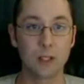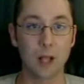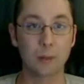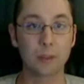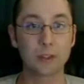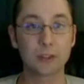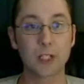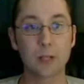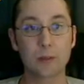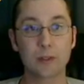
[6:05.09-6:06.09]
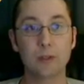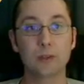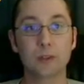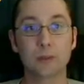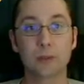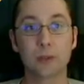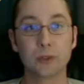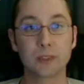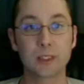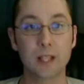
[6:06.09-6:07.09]
I'm going to share with you some
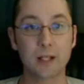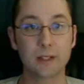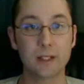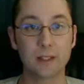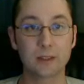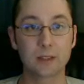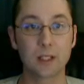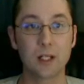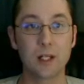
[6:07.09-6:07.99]
tools and techniques